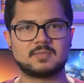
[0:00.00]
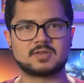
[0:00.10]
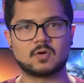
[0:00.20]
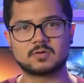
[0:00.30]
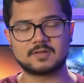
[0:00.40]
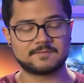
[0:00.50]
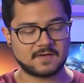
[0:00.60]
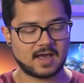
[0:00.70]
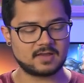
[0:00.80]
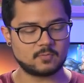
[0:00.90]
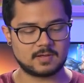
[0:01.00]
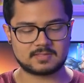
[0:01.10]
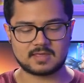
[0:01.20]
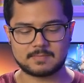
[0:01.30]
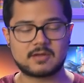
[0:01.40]
to be totally fine
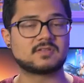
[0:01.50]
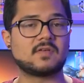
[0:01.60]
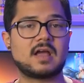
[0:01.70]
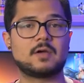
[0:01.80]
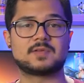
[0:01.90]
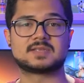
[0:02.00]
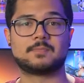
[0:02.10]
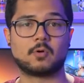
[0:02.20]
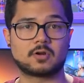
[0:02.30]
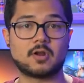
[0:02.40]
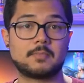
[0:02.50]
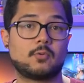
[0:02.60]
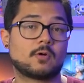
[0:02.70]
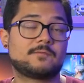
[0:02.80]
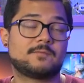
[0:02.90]
with the amount of I/O that's supported on
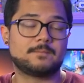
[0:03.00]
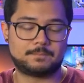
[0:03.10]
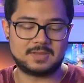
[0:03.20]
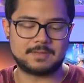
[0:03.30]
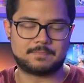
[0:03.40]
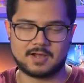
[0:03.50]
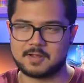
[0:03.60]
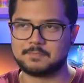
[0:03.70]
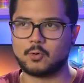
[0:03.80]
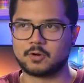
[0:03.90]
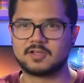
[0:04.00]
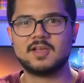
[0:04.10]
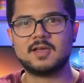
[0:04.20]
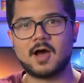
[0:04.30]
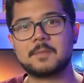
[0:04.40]

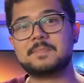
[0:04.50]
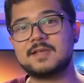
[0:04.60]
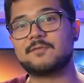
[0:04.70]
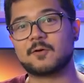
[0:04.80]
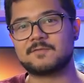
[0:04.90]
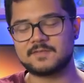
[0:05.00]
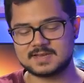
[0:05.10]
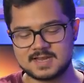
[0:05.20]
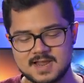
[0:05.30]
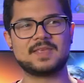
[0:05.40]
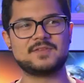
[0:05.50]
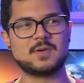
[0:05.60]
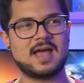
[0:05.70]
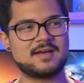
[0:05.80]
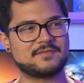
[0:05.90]
B450. If
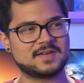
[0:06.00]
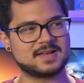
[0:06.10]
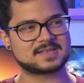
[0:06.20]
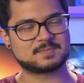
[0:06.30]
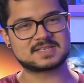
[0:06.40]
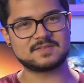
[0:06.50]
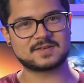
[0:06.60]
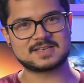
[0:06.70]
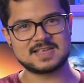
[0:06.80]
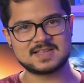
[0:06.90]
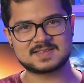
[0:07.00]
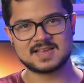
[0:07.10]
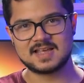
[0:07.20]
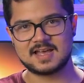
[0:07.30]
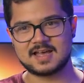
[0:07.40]
you have specific
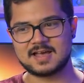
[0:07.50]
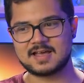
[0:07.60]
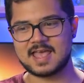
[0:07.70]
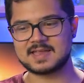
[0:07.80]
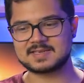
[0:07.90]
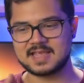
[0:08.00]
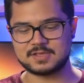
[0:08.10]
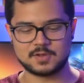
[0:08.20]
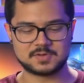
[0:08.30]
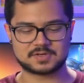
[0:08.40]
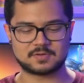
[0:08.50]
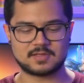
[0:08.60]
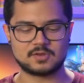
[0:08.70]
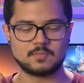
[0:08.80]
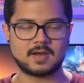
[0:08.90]
needs as a user,
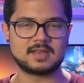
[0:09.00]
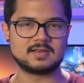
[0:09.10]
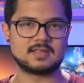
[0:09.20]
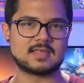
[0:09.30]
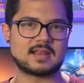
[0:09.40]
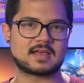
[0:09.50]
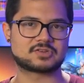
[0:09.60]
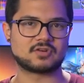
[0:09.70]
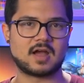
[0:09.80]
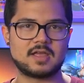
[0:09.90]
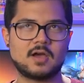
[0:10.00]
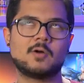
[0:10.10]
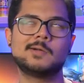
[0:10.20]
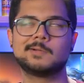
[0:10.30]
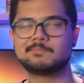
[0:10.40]
then you might need that extra
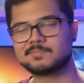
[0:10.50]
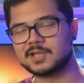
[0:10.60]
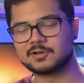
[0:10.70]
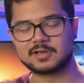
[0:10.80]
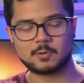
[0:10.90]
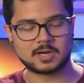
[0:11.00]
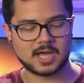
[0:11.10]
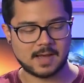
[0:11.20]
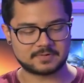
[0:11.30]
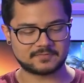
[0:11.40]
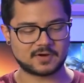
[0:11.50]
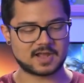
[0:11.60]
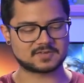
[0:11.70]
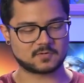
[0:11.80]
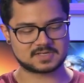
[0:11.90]
I/O. Then you're going to want to opt for
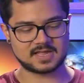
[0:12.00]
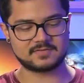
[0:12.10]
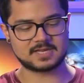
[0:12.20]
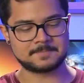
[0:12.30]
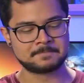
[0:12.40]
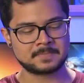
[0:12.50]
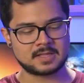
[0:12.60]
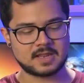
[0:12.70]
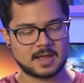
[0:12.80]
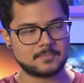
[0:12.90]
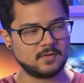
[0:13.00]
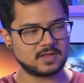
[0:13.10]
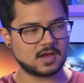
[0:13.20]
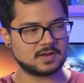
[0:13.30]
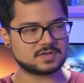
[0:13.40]
X470. Now,
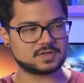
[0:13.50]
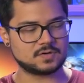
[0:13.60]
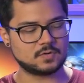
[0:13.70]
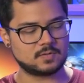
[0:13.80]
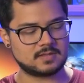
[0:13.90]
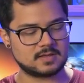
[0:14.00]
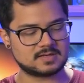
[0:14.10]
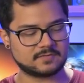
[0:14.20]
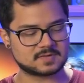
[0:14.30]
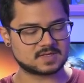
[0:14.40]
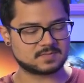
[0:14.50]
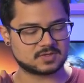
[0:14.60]
moving on to the differences